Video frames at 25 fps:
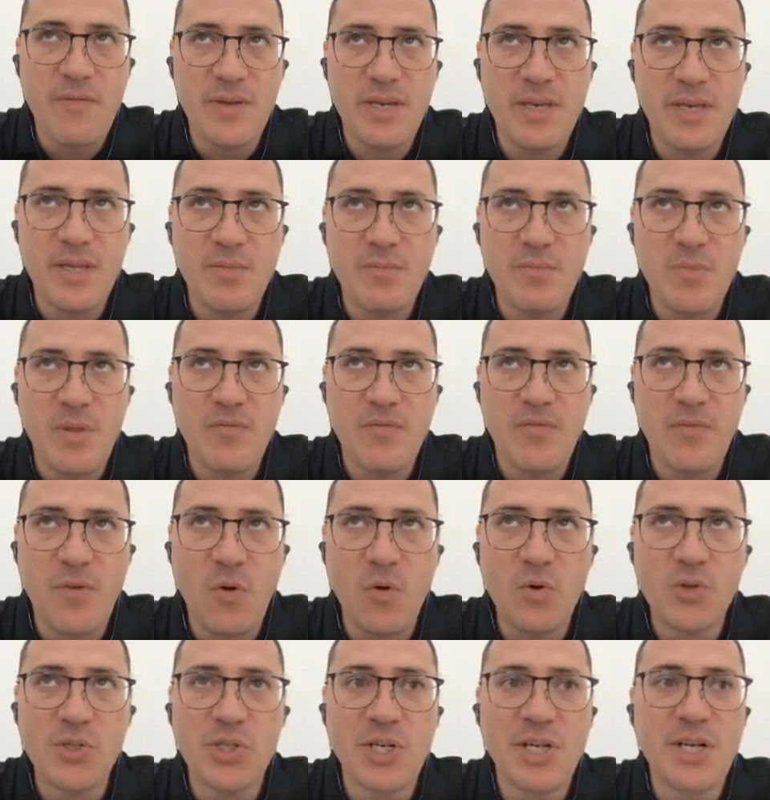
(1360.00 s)
in
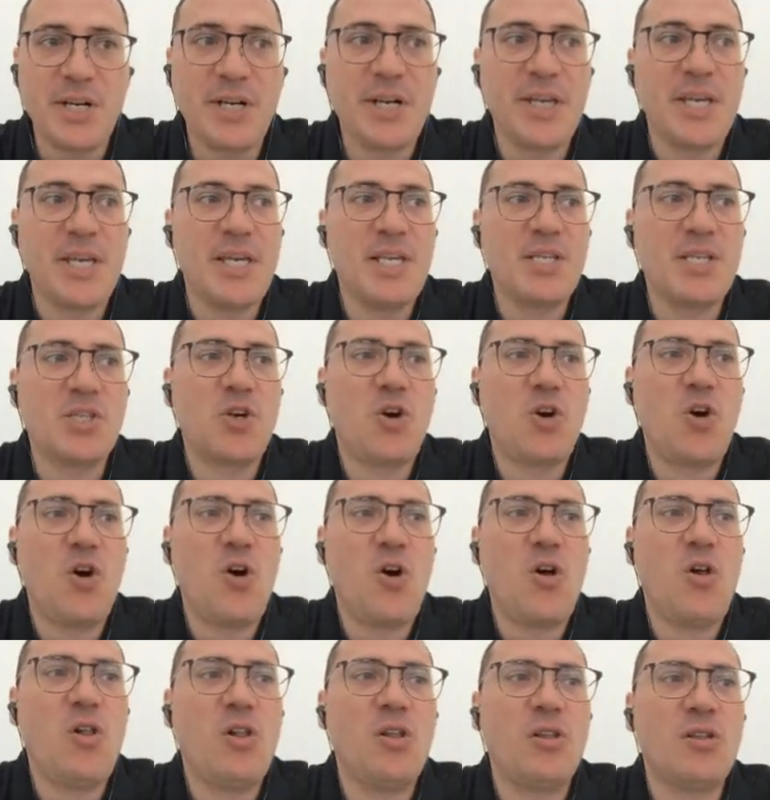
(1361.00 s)
Enforcer is
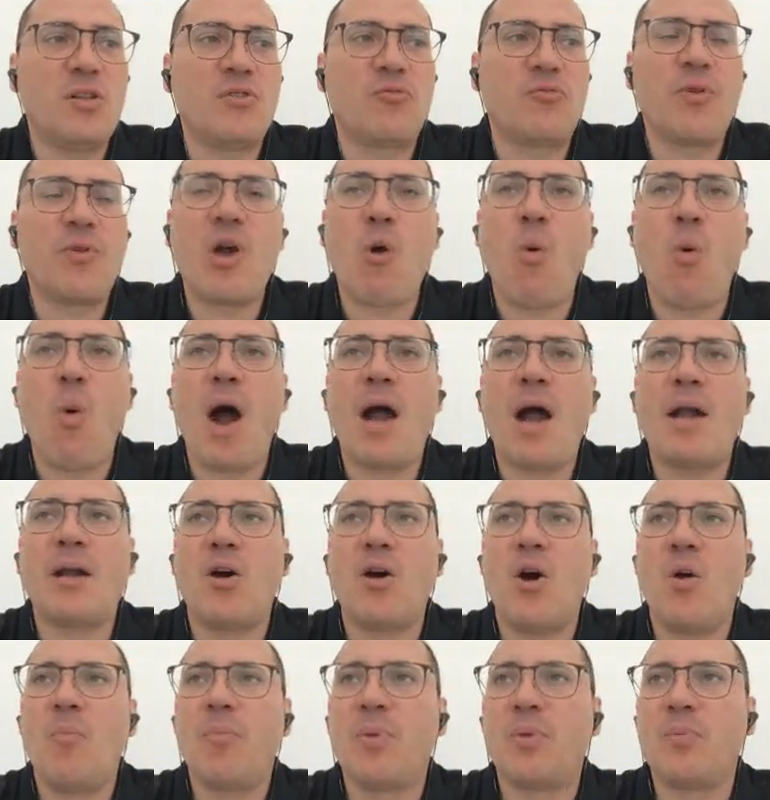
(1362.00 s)
called
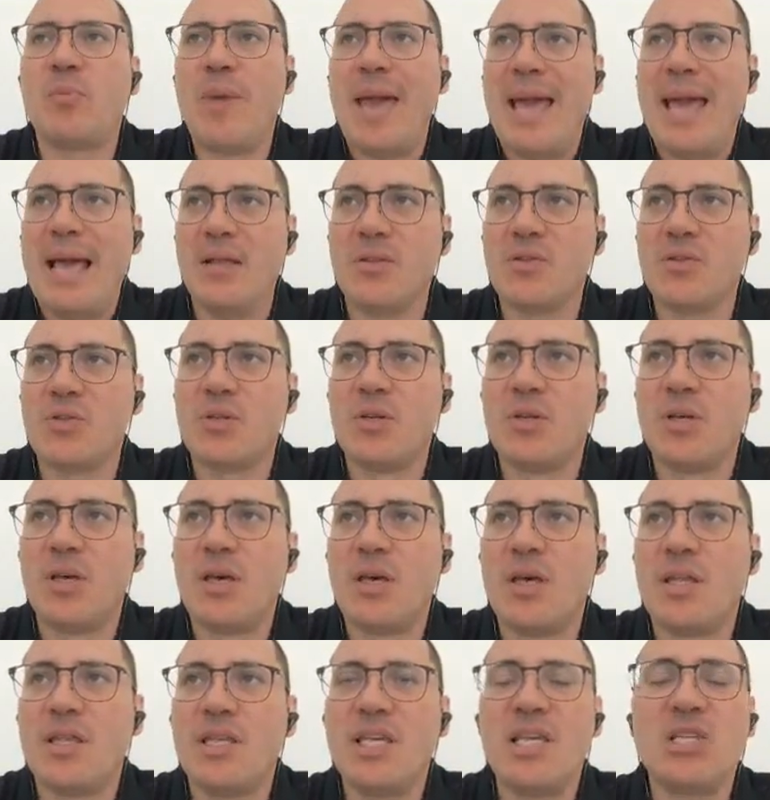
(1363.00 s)
require upper bounds.
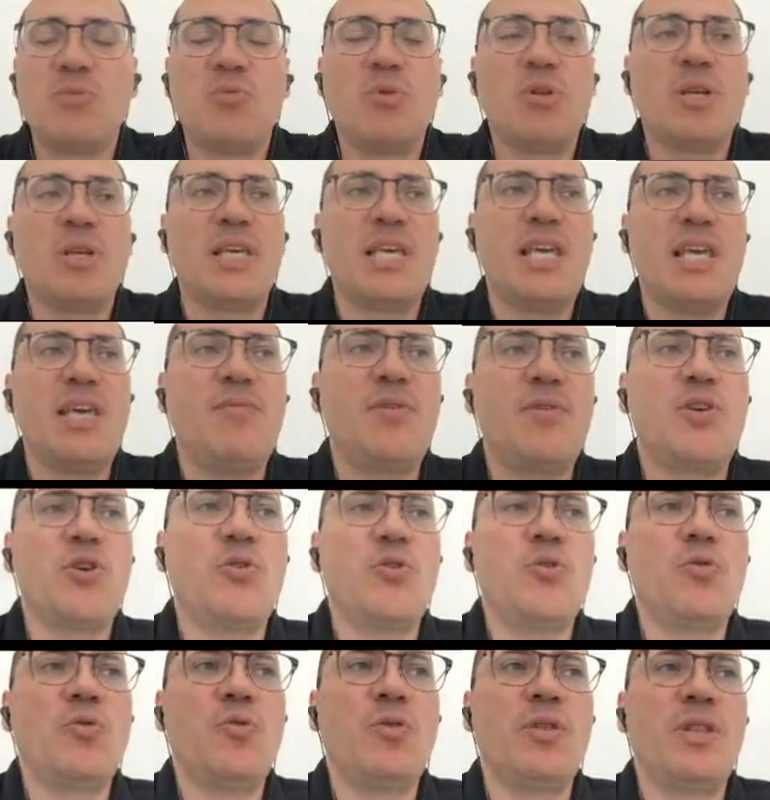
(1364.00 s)
This will give
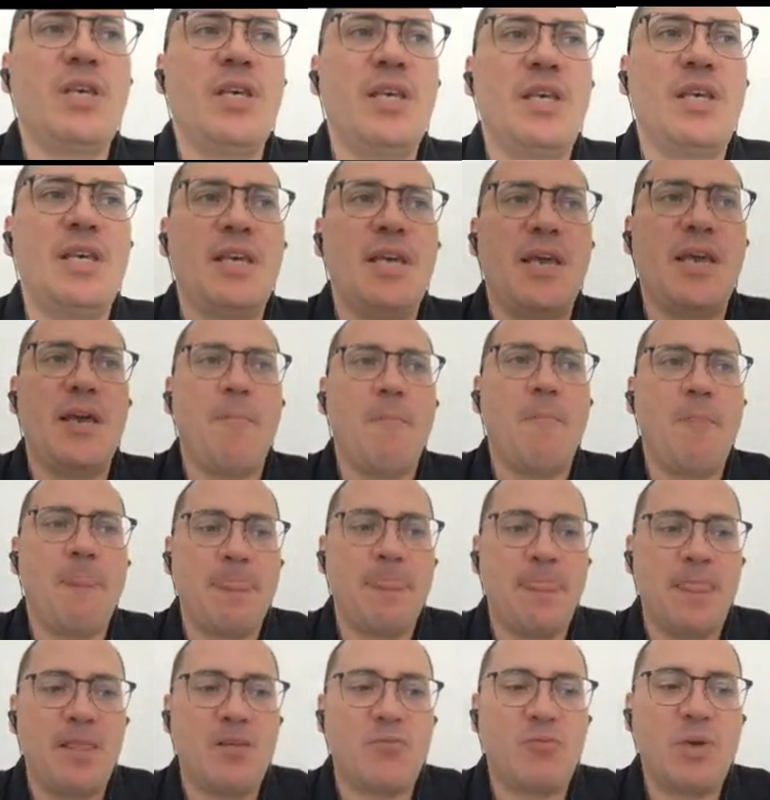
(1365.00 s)
you the
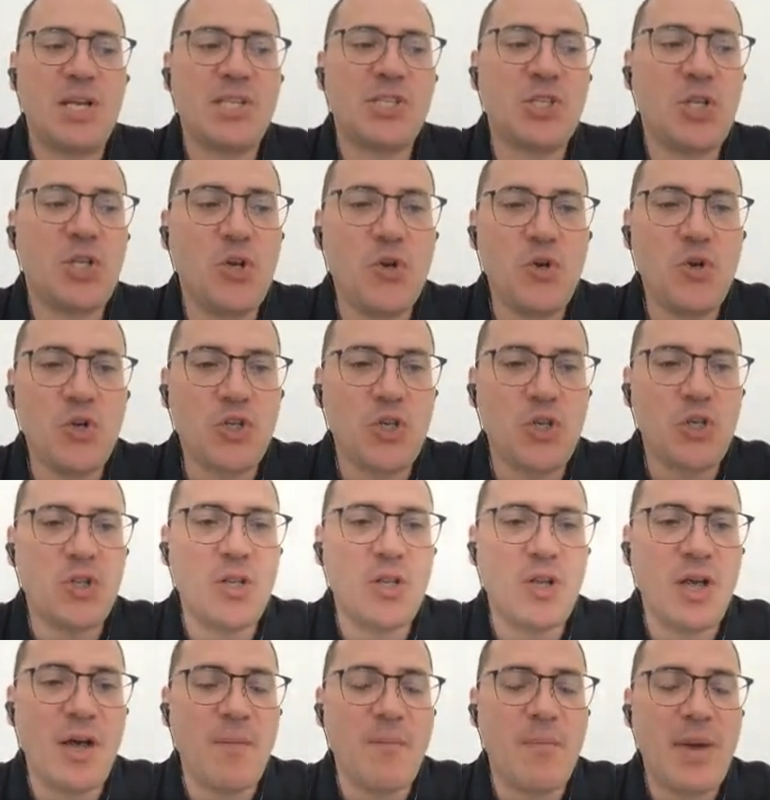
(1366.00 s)

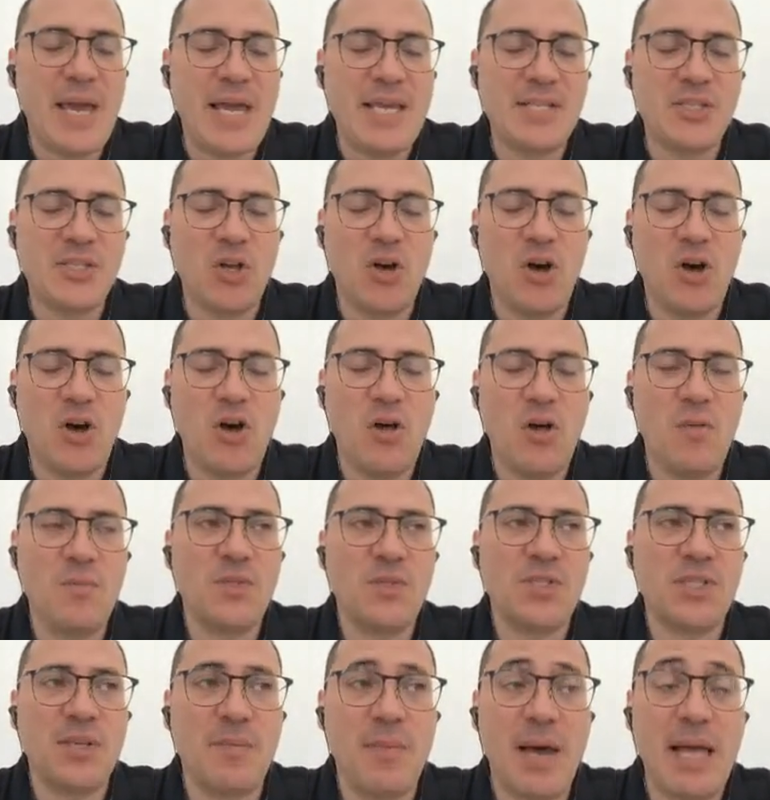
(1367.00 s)
resolution based
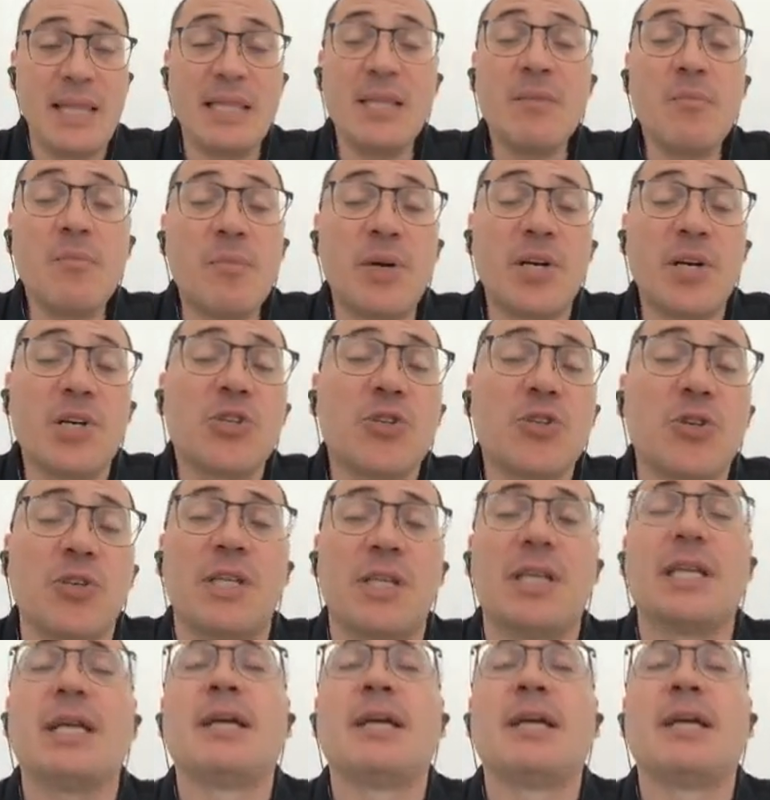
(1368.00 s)
on semantic versioning.